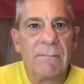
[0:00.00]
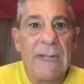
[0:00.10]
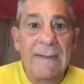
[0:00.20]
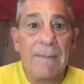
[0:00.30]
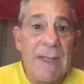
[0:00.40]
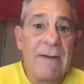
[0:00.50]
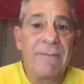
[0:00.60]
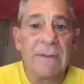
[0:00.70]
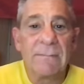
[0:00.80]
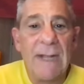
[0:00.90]
That's the
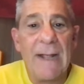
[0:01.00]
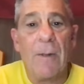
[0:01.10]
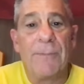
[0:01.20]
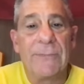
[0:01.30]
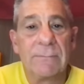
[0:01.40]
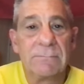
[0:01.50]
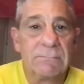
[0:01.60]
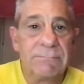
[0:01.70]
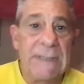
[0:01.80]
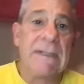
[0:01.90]
benefit. That helps.
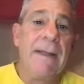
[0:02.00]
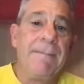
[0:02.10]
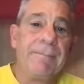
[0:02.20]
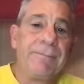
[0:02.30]
Big time.